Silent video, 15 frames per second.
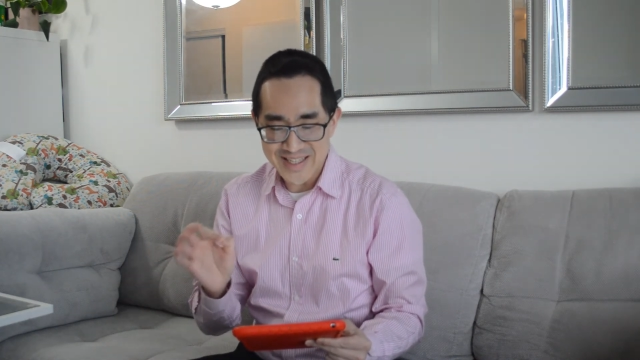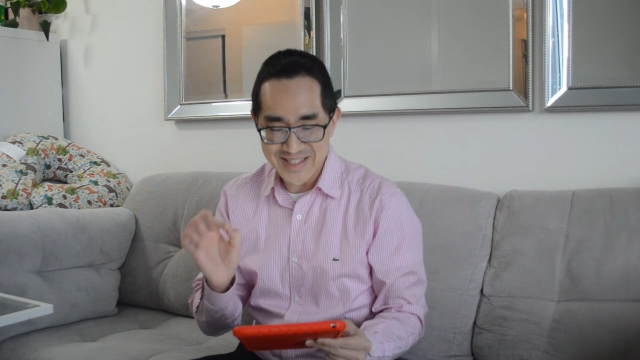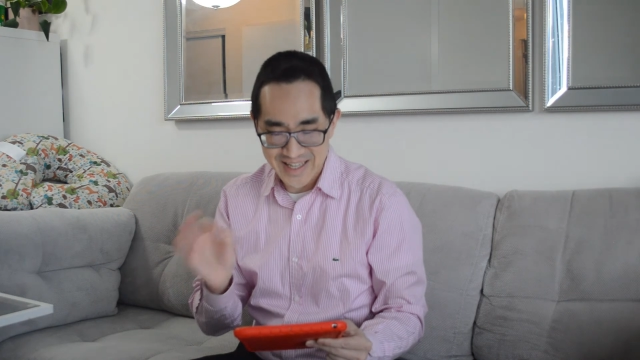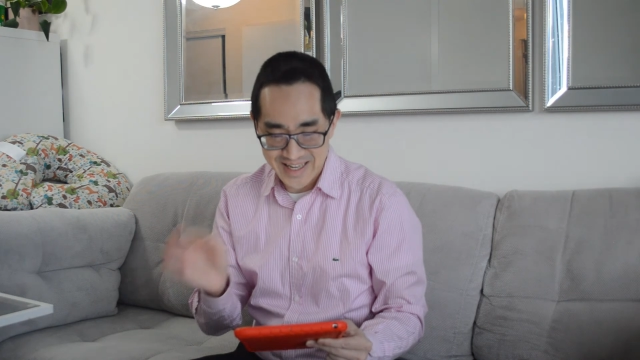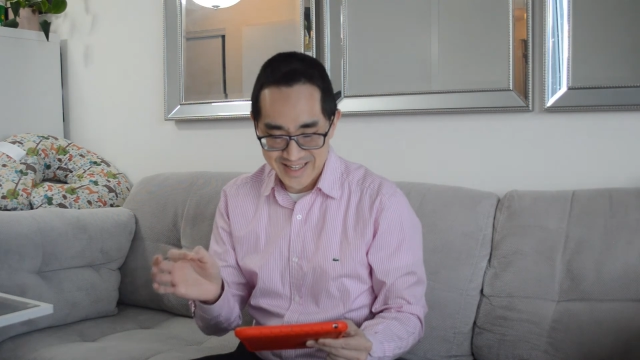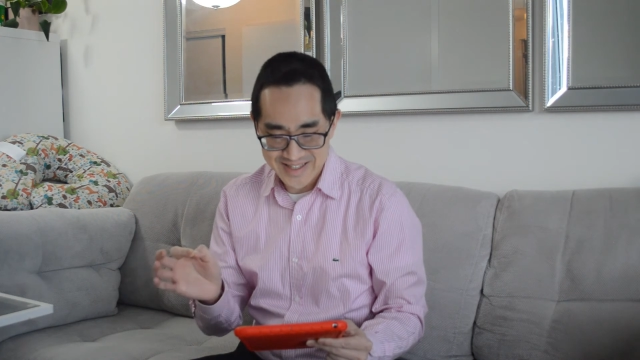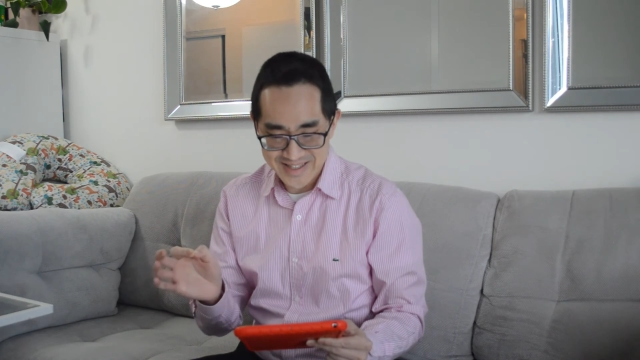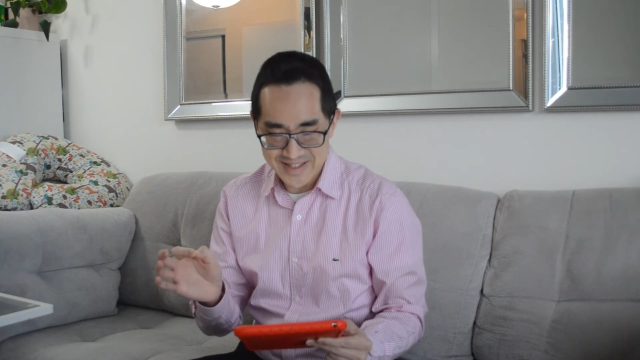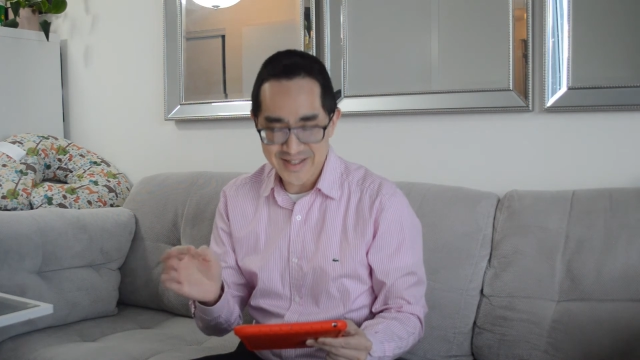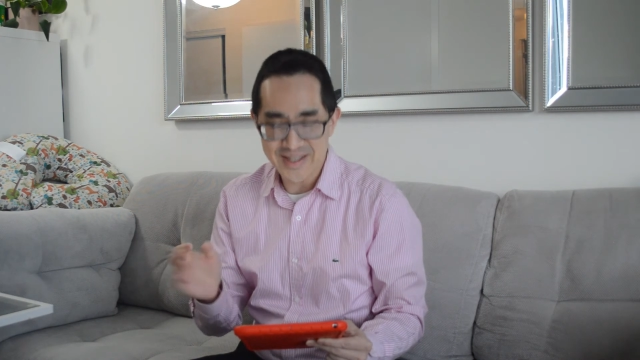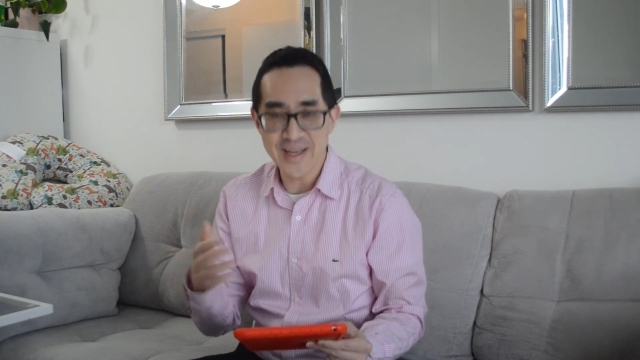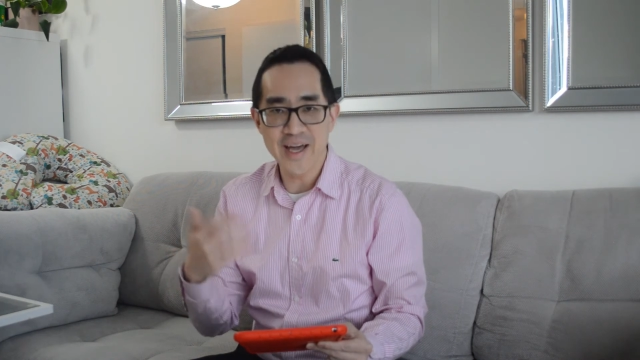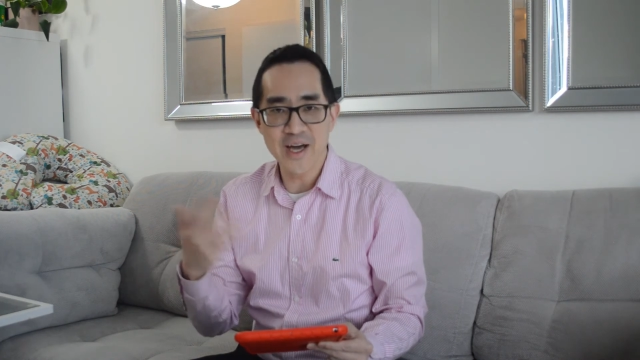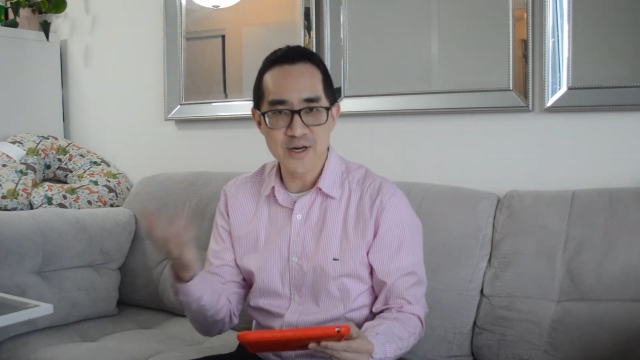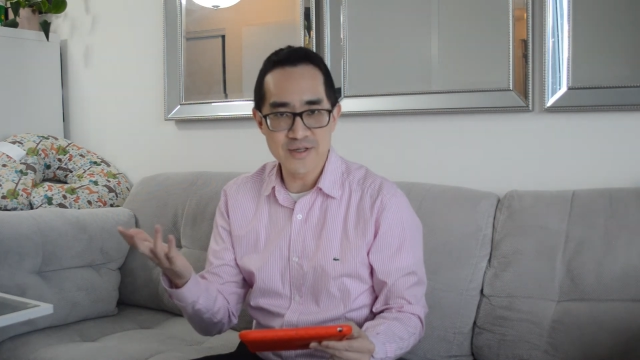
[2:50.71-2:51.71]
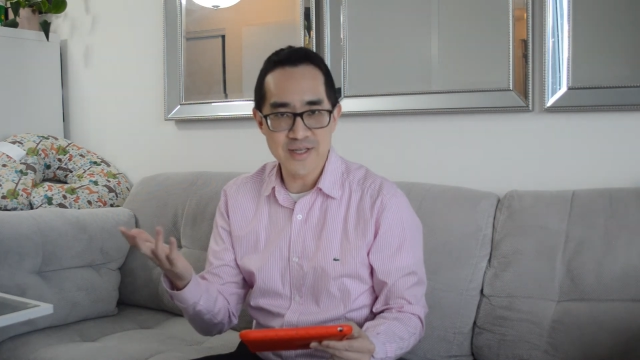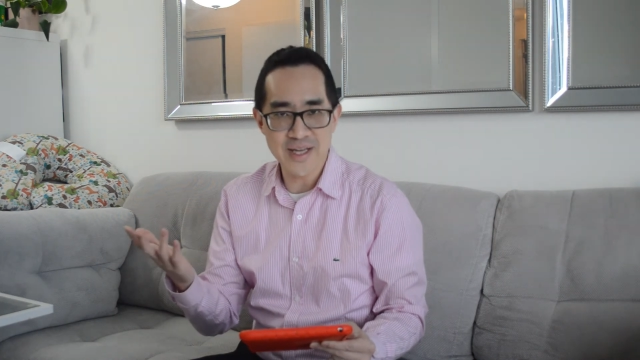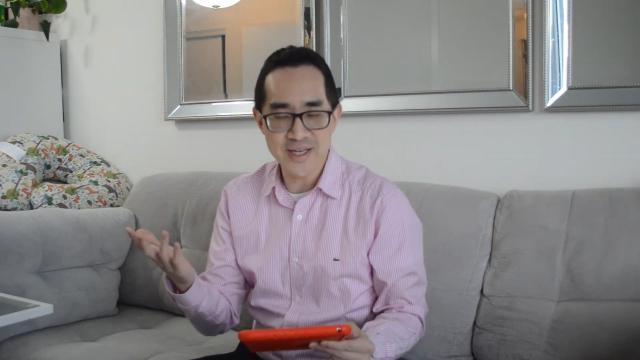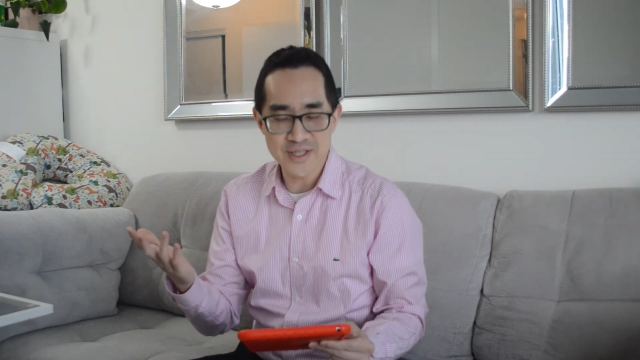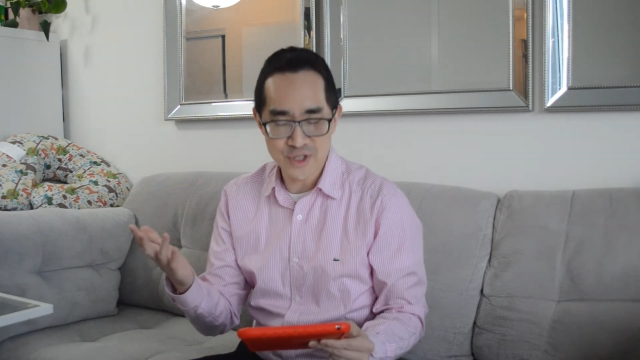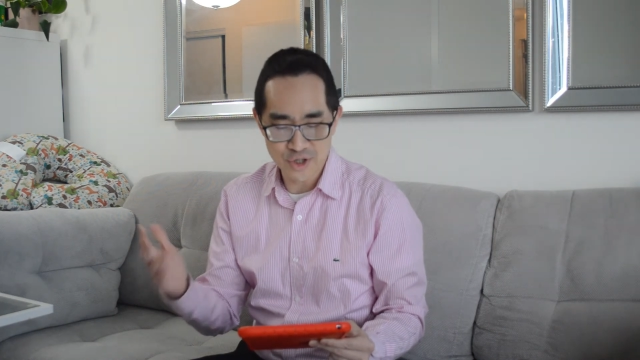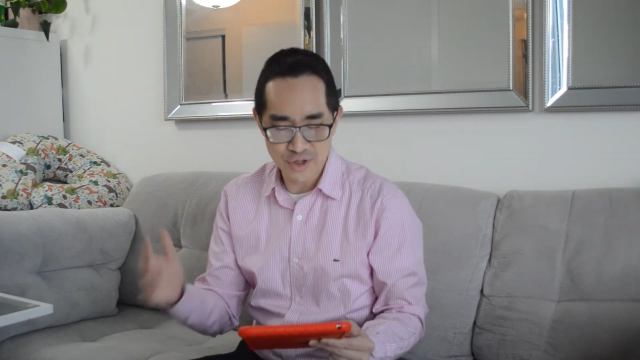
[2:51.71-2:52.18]
Saints, the
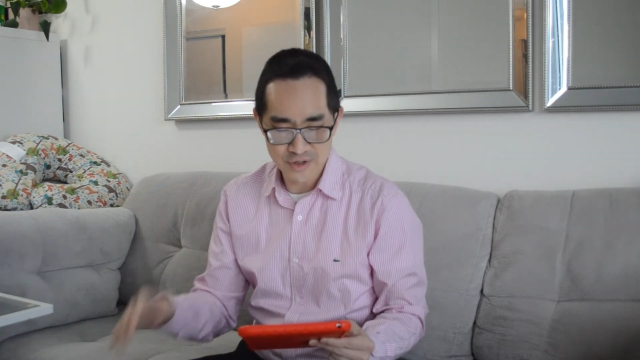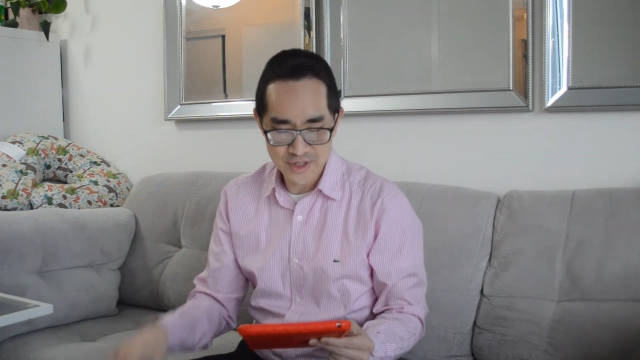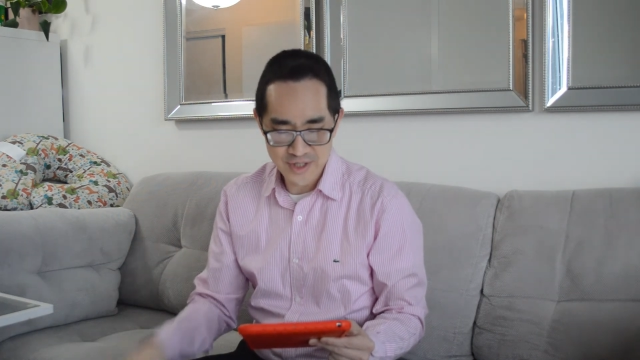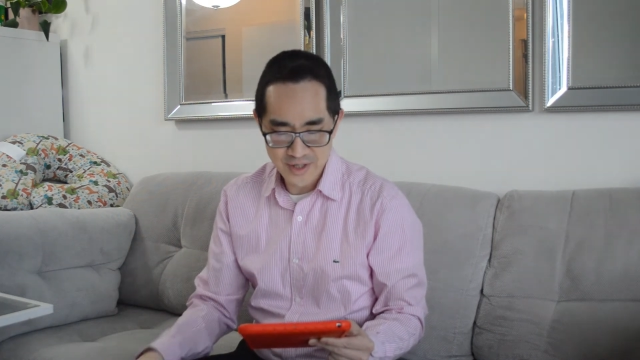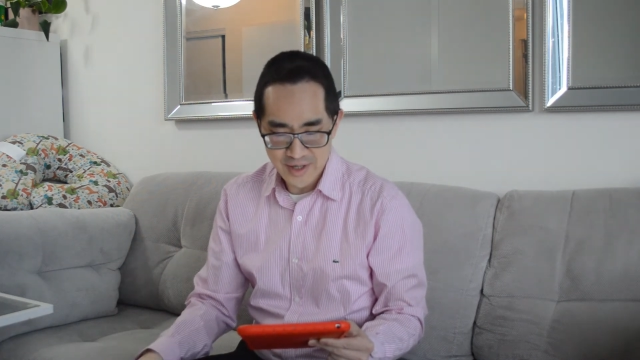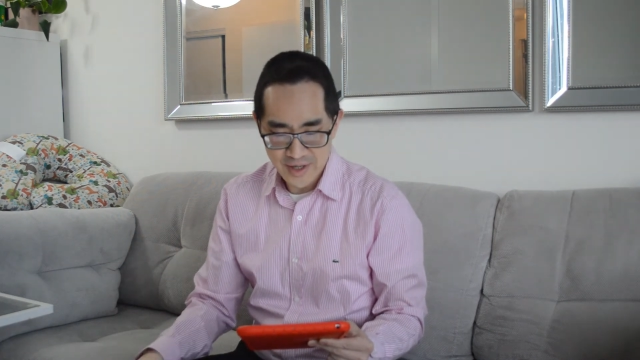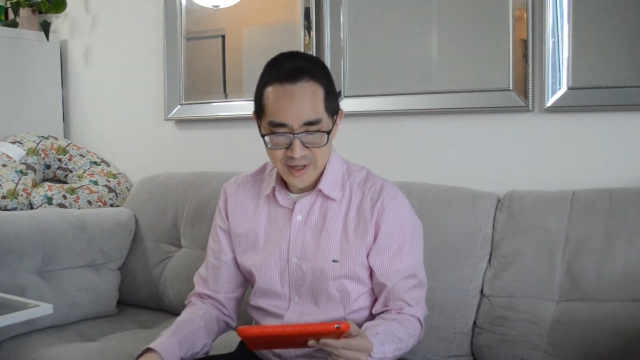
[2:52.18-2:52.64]
LDS Church,